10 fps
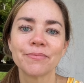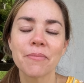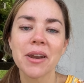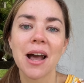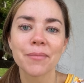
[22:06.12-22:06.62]

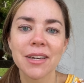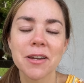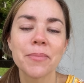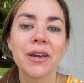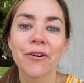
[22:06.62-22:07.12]
But I'm
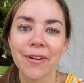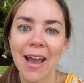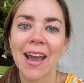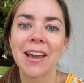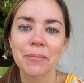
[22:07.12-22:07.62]
gonna be
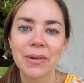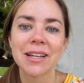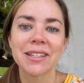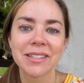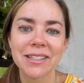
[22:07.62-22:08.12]
okay
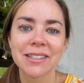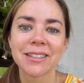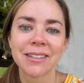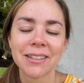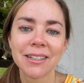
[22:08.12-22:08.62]
because
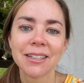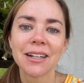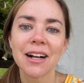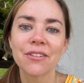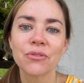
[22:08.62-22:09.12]

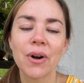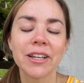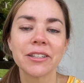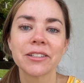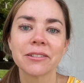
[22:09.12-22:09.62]
of
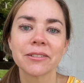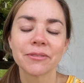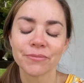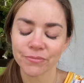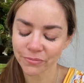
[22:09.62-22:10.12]
what
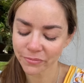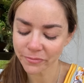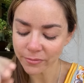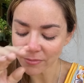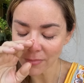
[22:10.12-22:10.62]

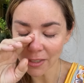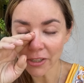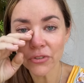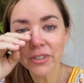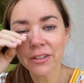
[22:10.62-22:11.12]

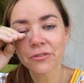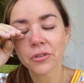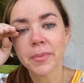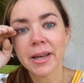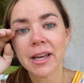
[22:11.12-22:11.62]
you did for
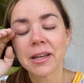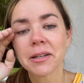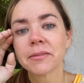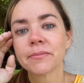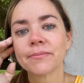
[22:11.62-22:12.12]
me.
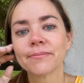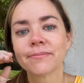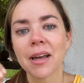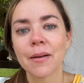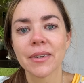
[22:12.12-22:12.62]

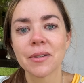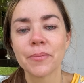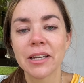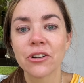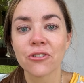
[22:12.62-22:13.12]
I'm gonna
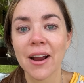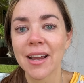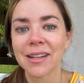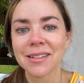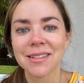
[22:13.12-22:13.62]
be
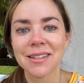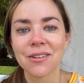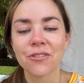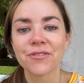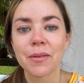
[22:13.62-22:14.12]
great, and
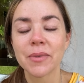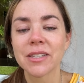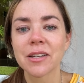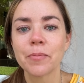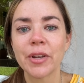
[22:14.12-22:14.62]
our family's
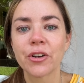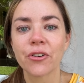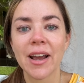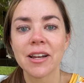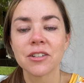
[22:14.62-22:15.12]
gonna be
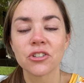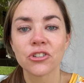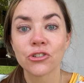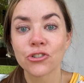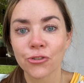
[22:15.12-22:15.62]
great and
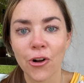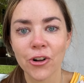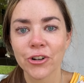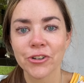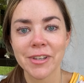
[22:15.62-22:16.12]

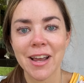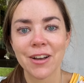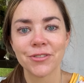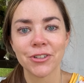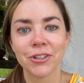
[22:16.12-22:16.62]
stronger than
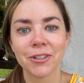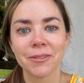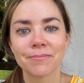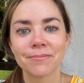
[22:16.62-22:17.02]
ever.